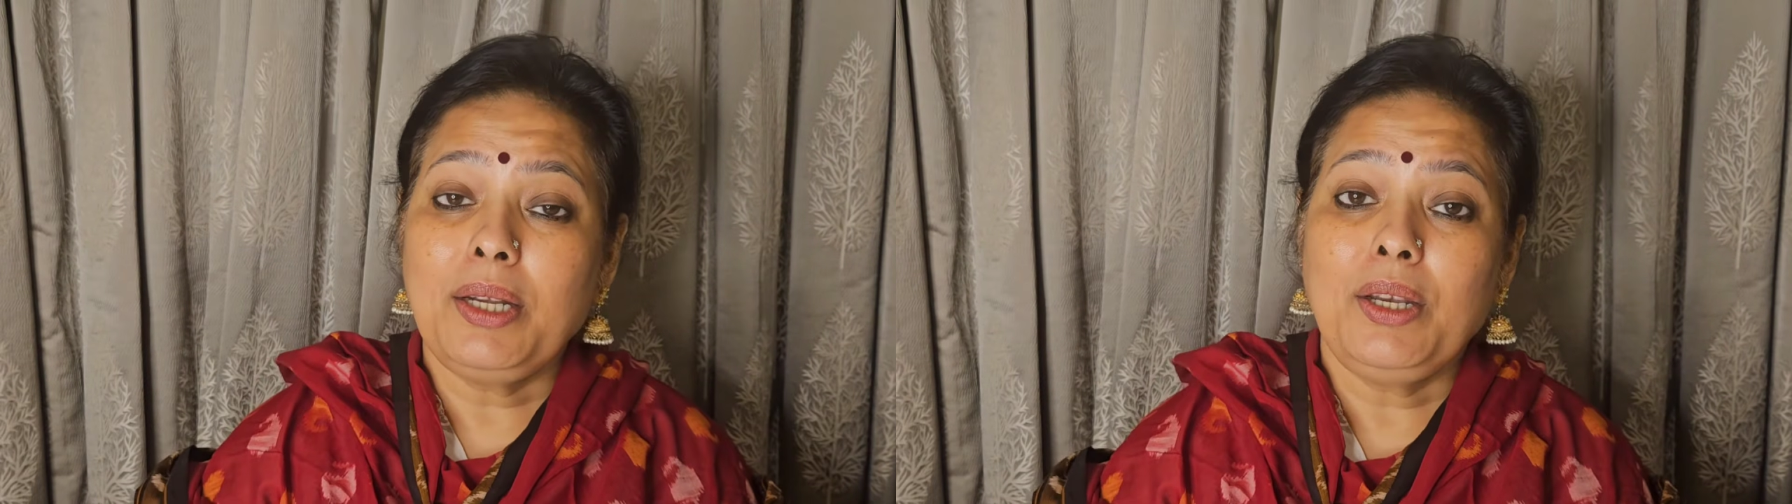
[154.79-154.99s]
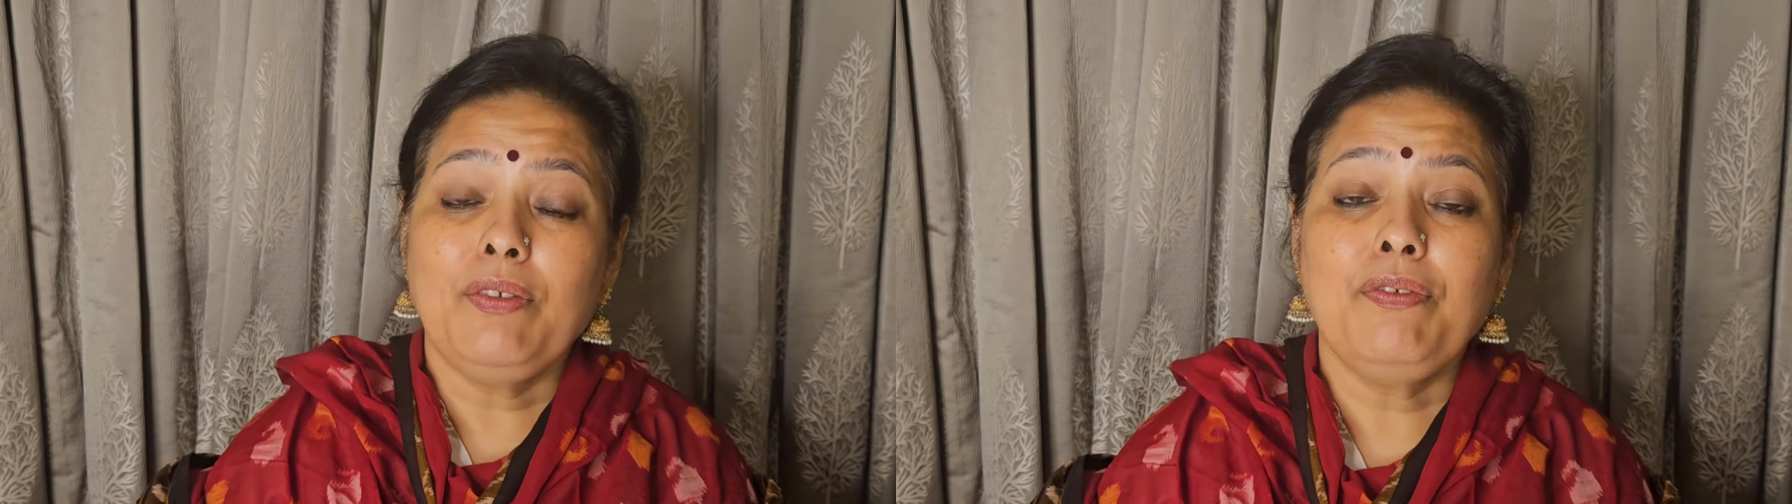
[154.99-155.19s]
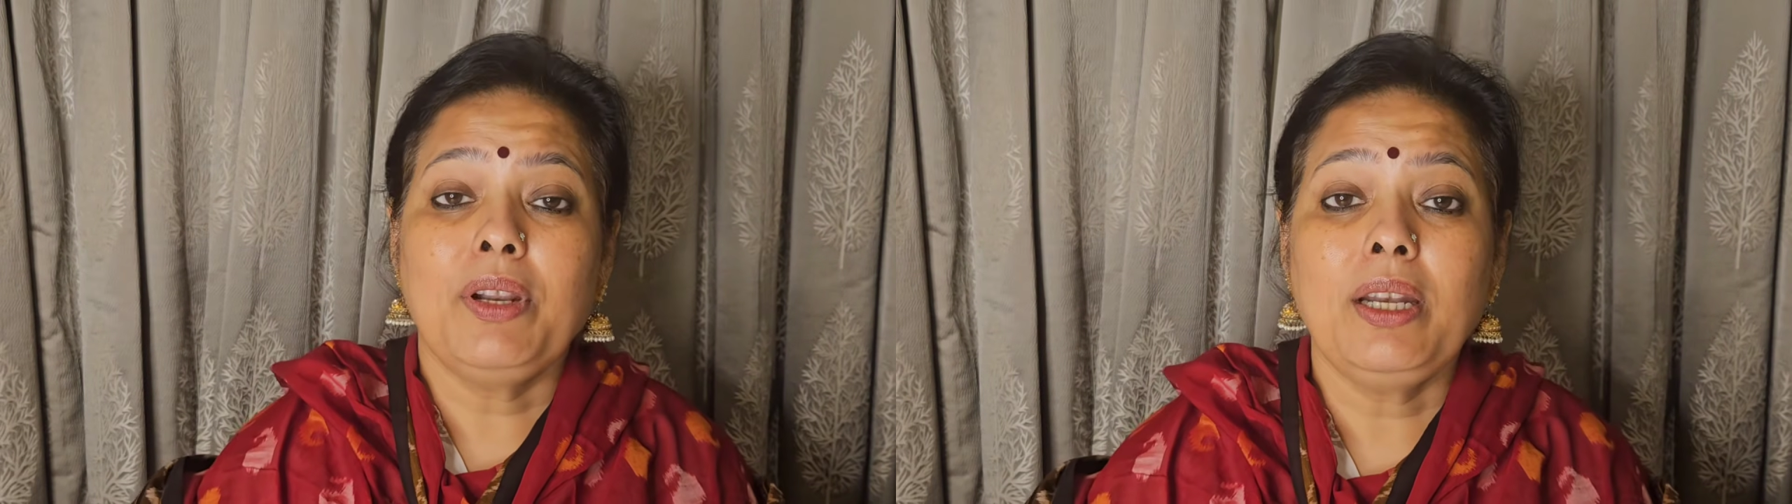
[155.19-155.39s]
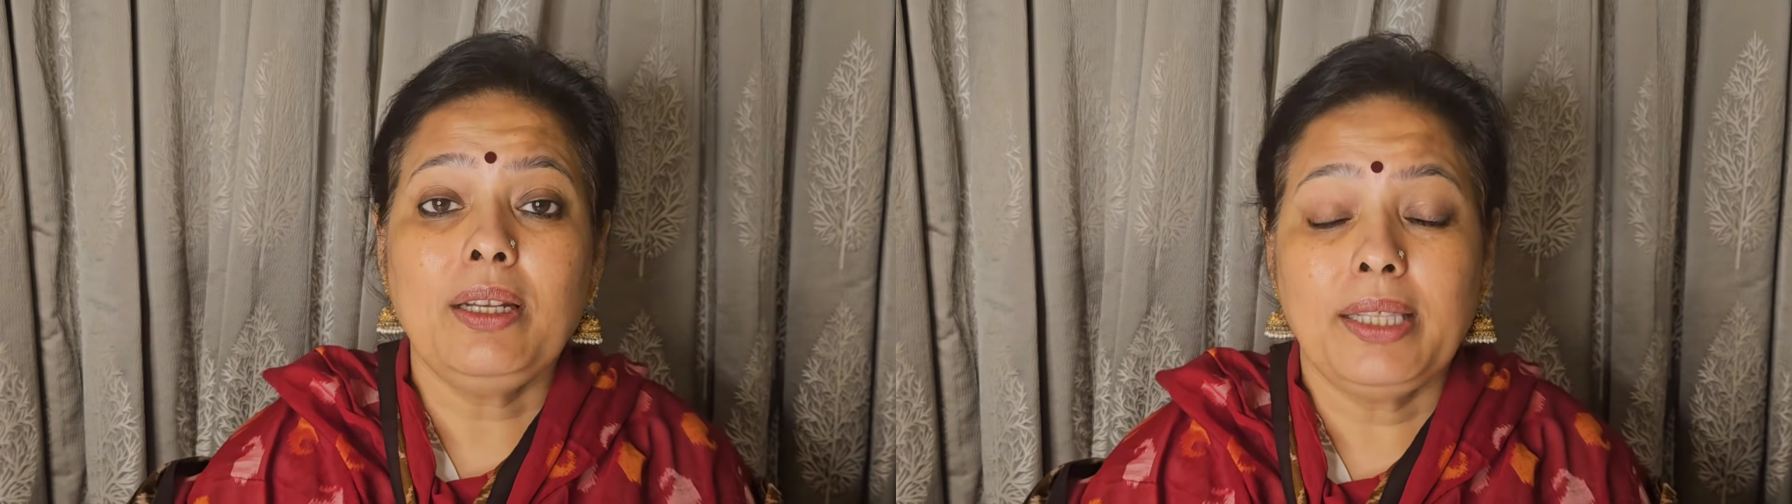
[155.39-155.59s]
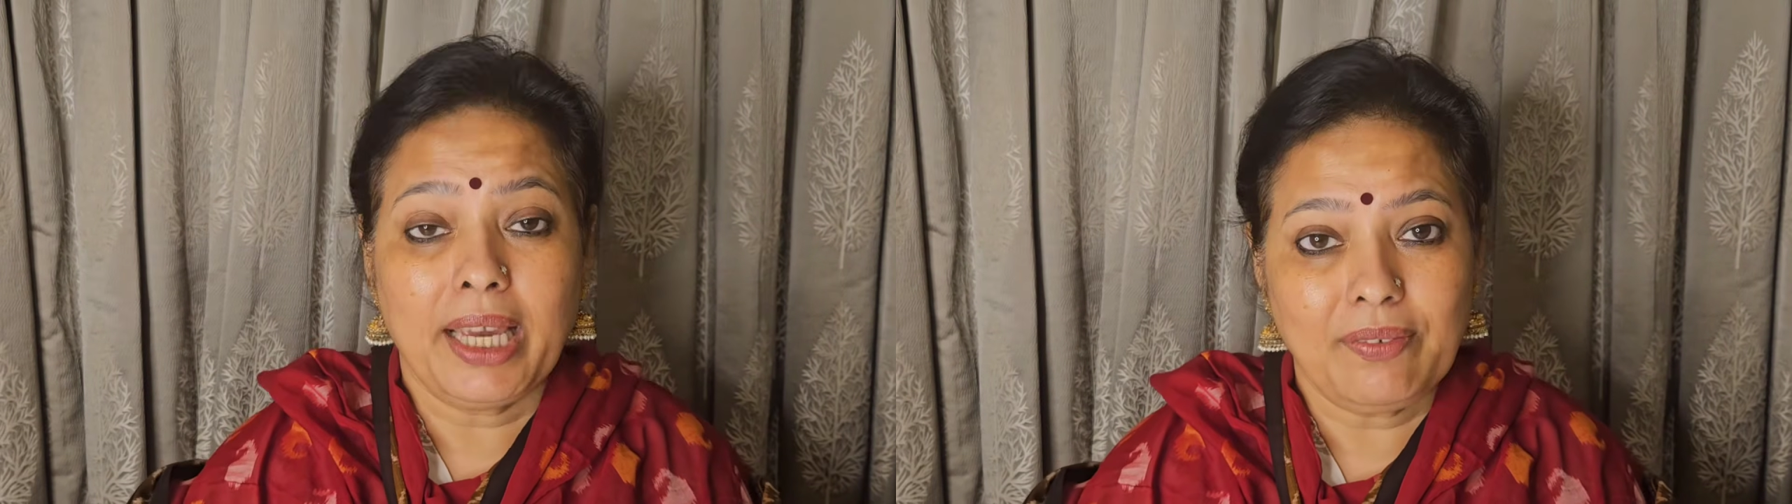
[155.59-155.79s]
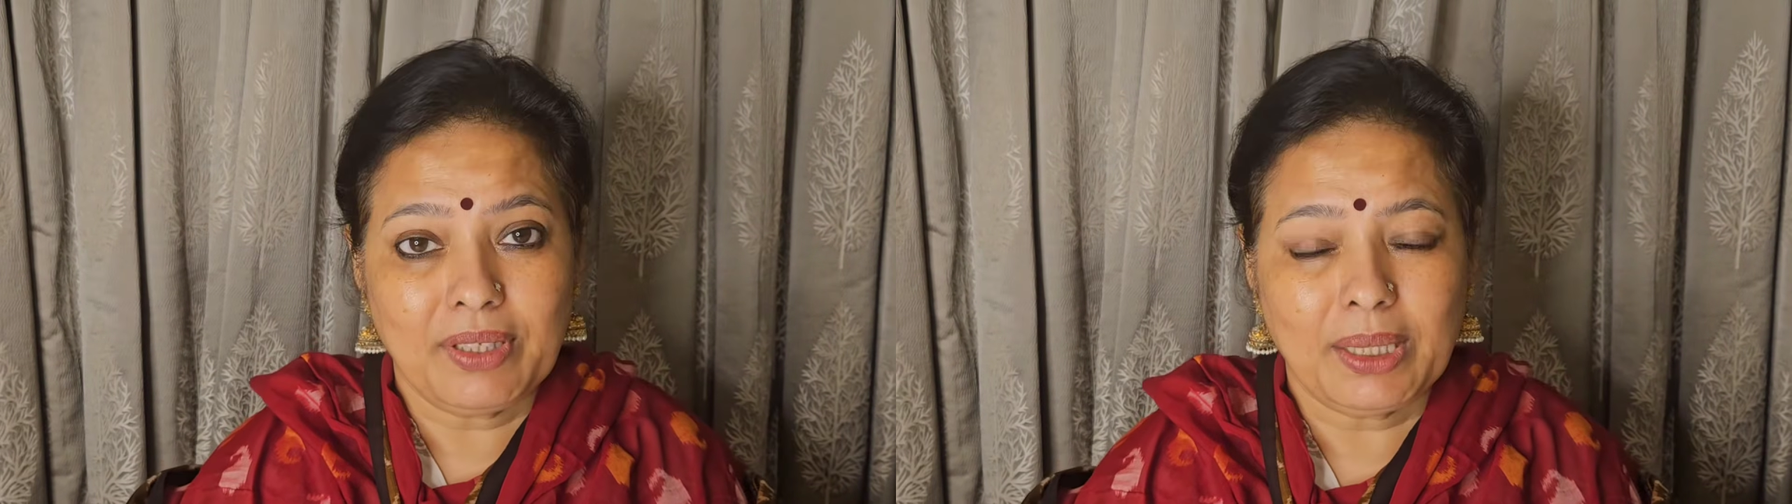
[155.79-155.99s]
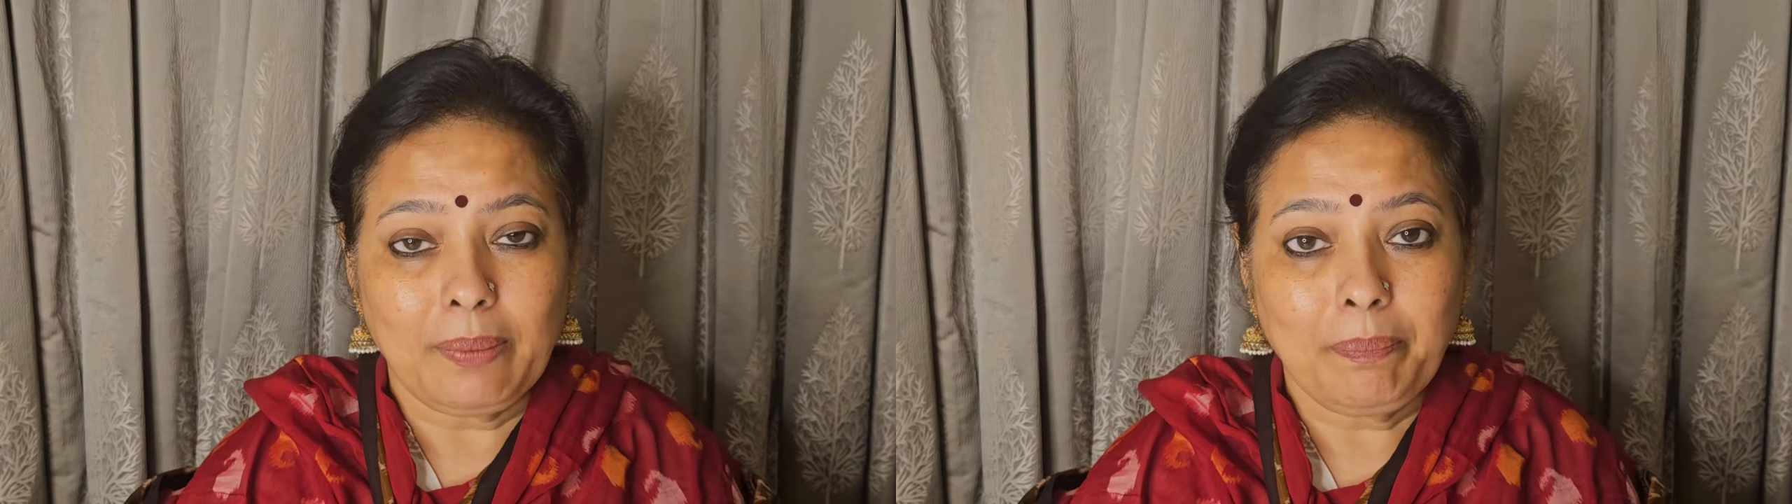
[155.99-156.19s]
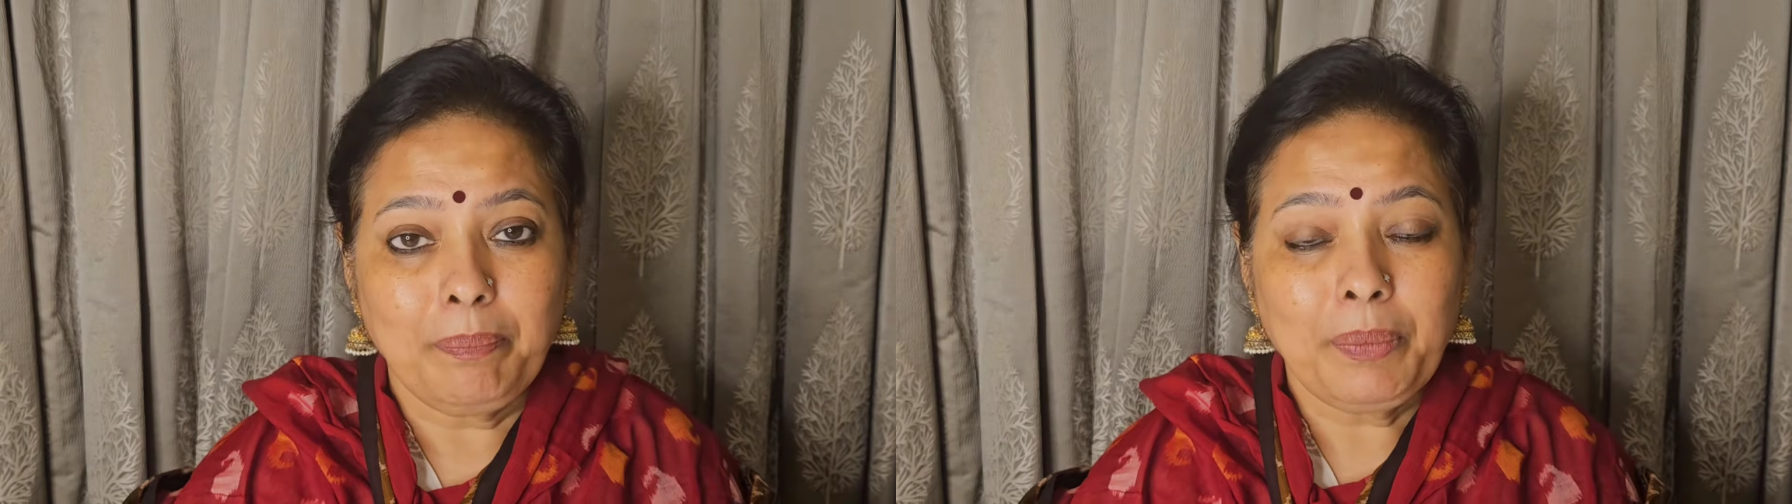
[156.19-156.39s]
different Daivatam.